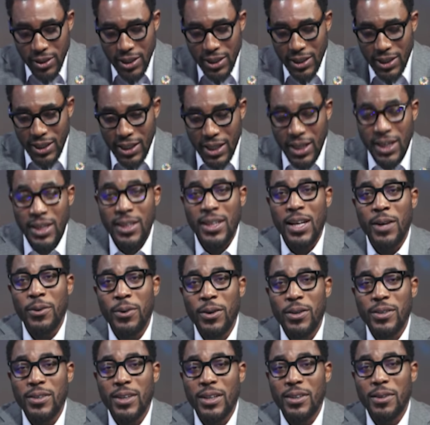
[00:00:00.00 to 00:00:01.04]
Again, I
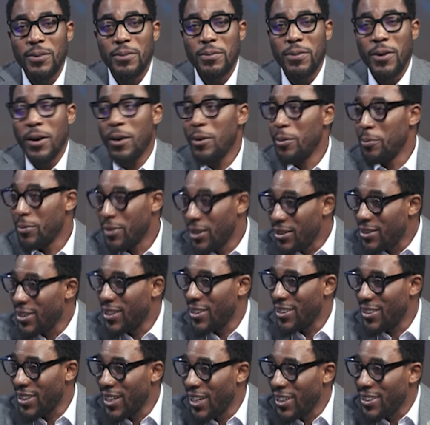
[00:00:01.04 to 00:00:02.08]
was at the forum. These are
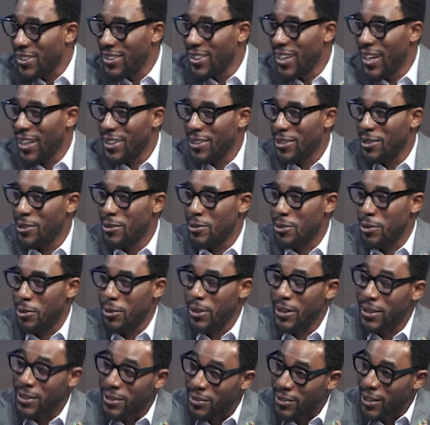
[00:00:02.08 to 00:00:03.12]
things that, you know,
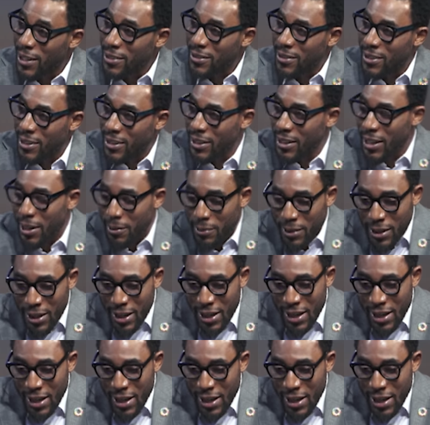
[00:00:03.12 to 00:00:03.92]
interestingly, I'm